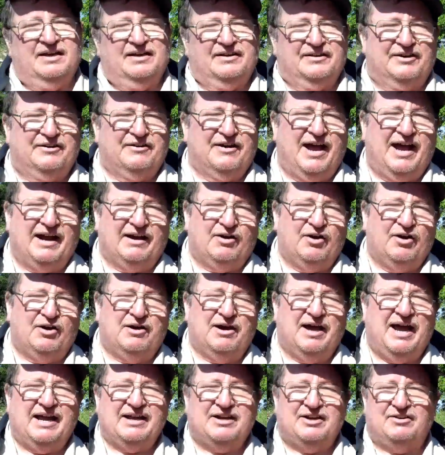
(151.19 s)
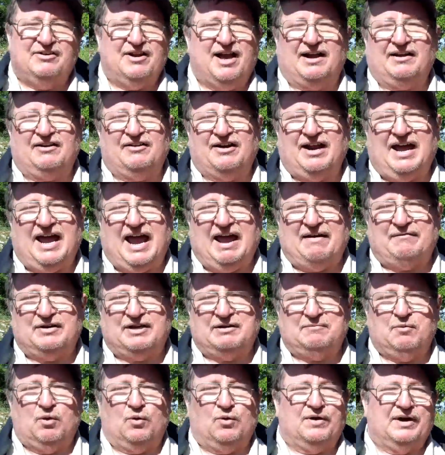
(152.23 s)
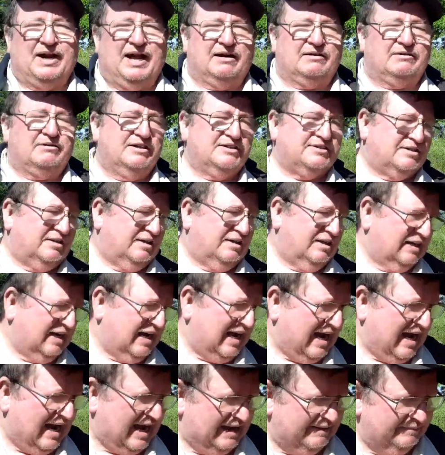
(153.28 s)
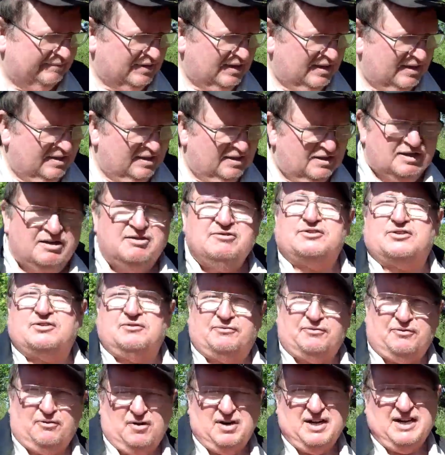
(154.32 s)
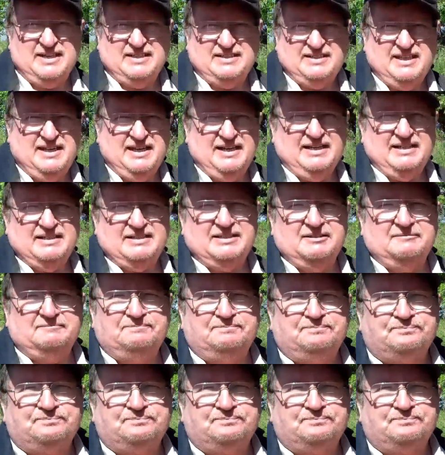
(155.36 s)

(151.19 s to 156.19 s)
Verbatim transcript: they're not gonna, you're not gonna have any more. Now, Crystal and I used to freeze these